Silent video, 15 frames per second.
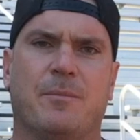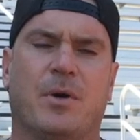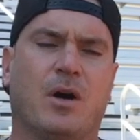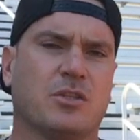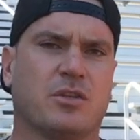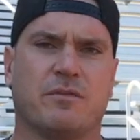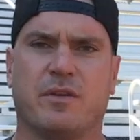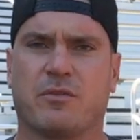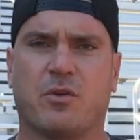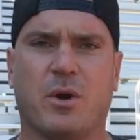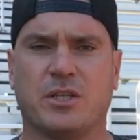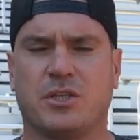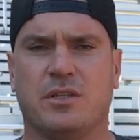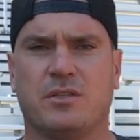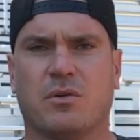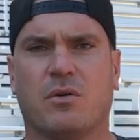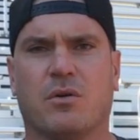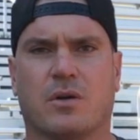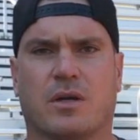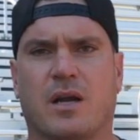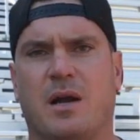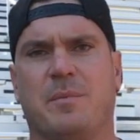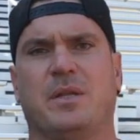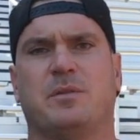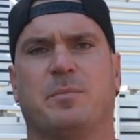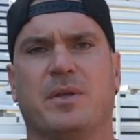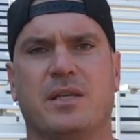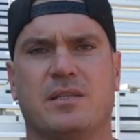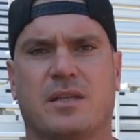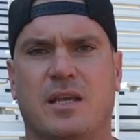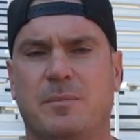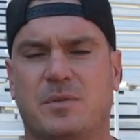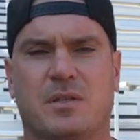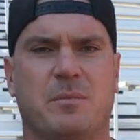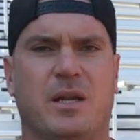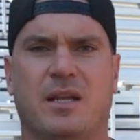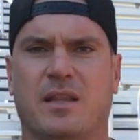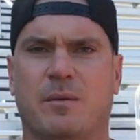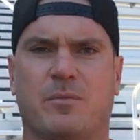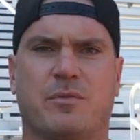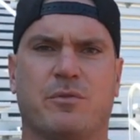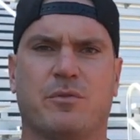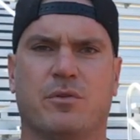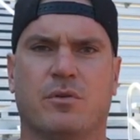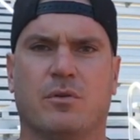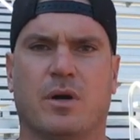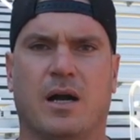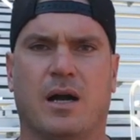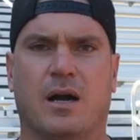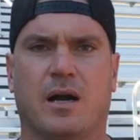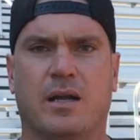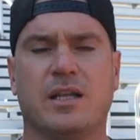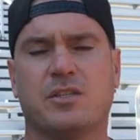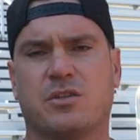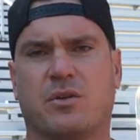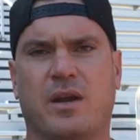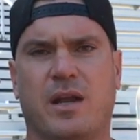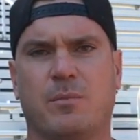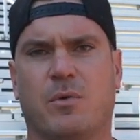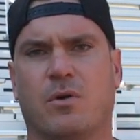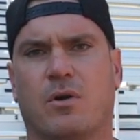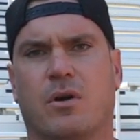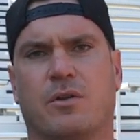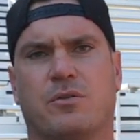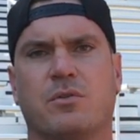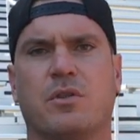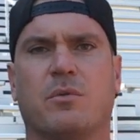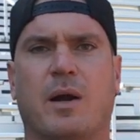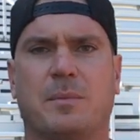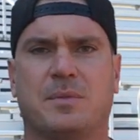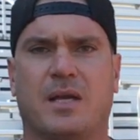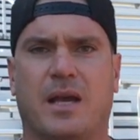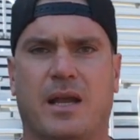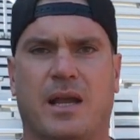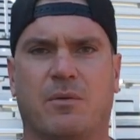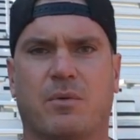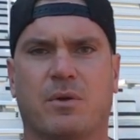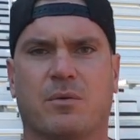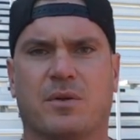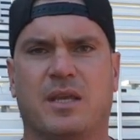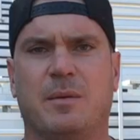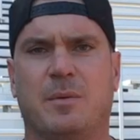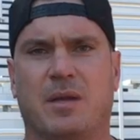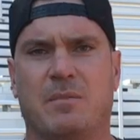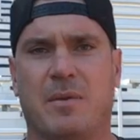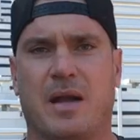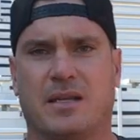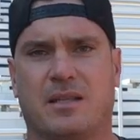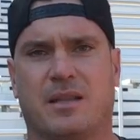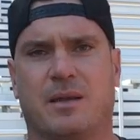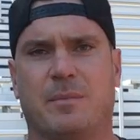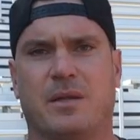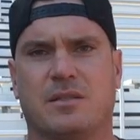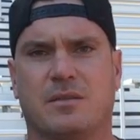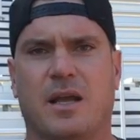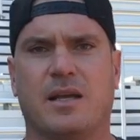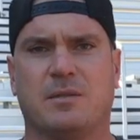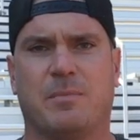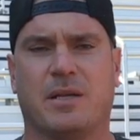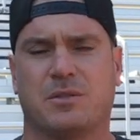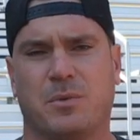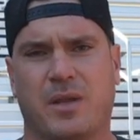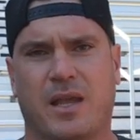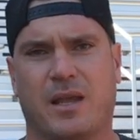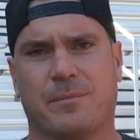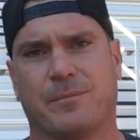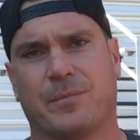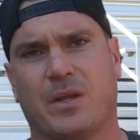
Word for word: Also, if you have questions or comments, please keep submitting them through Instagram or through the website, and we will keep getting back to them as best we can.